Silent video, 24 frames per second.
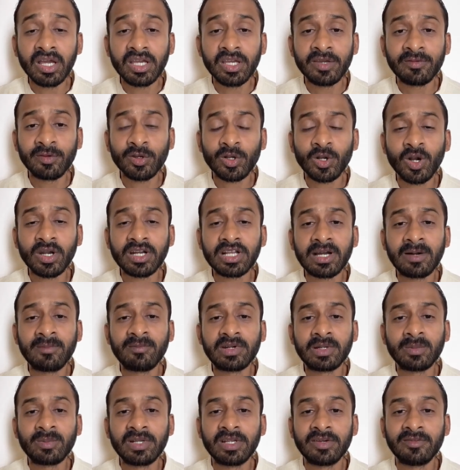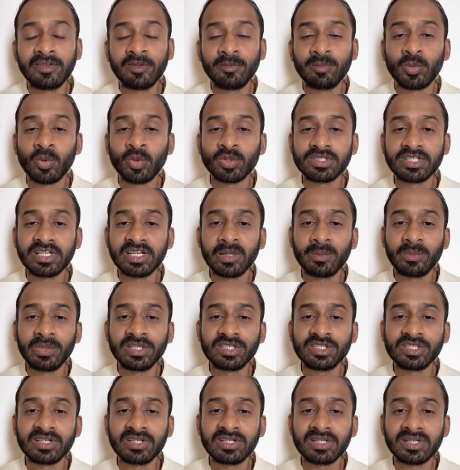If you're not comfortable even posting a
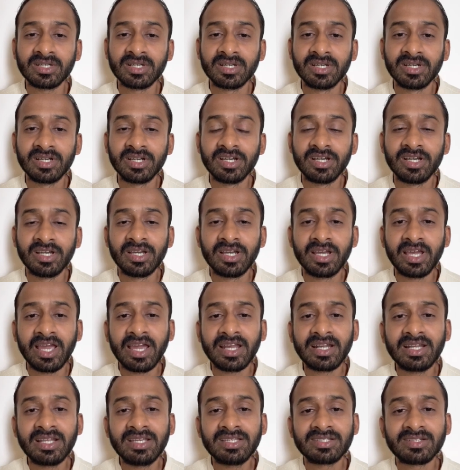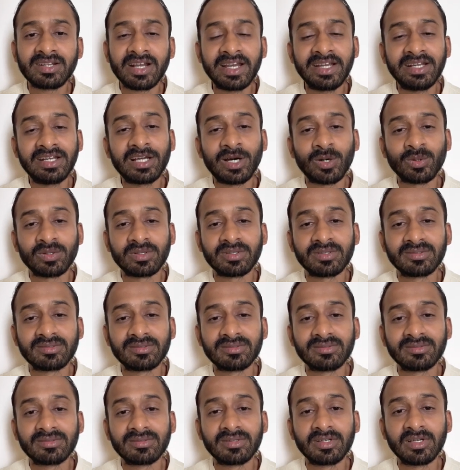picture, at least write down,
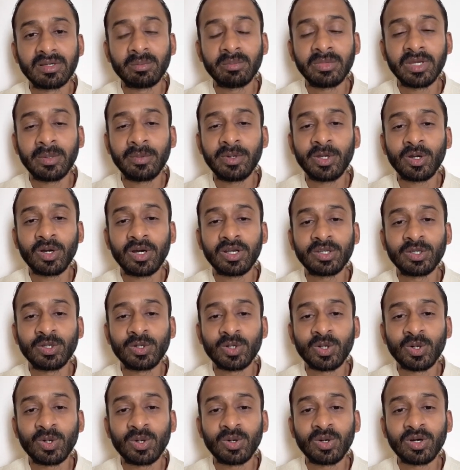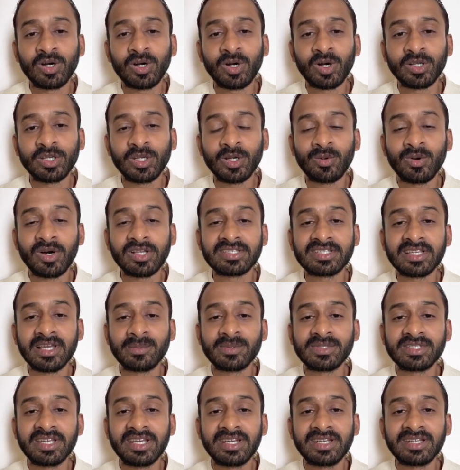maybe on on your WhatsApp
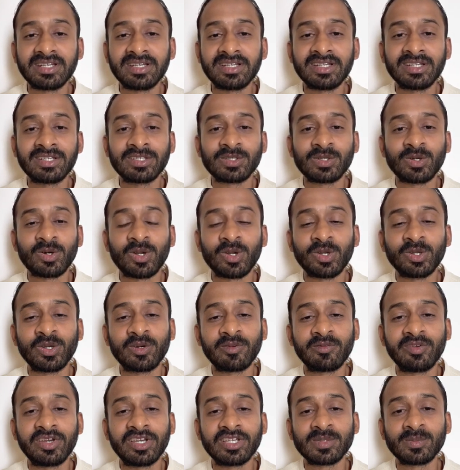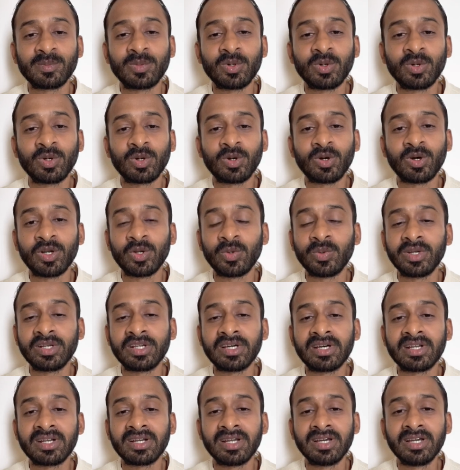status or on your Facebook or
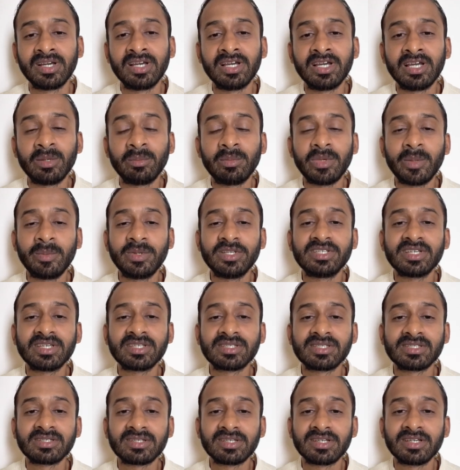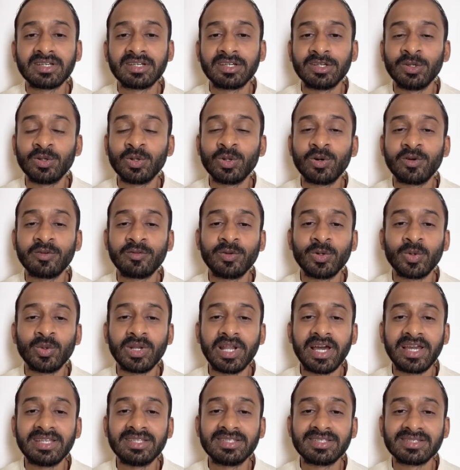Twitter, maybe just a few
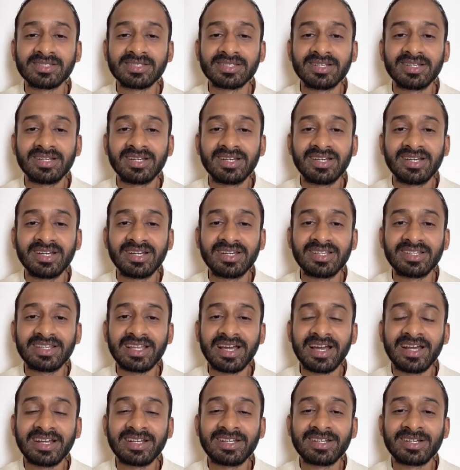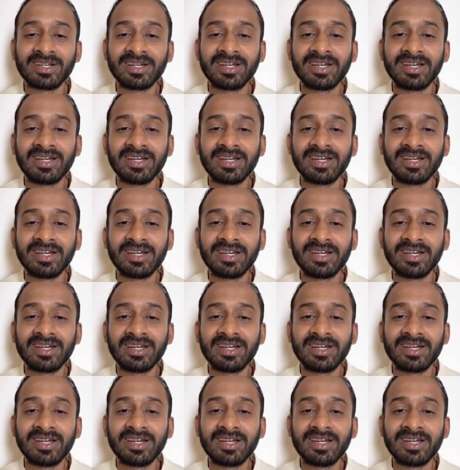lines, that